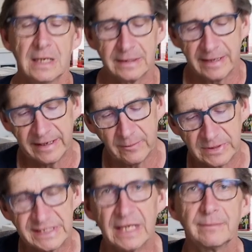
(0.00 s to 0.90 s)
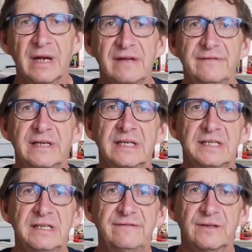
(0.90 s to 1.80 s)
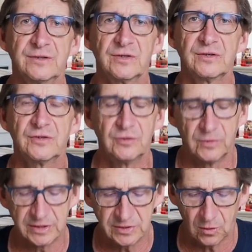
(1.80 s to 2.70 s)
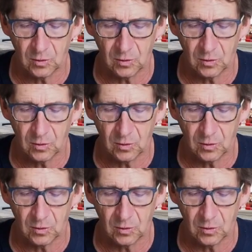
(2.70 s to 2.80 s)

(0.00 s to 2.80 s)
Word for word: Then I would set my VND filter to its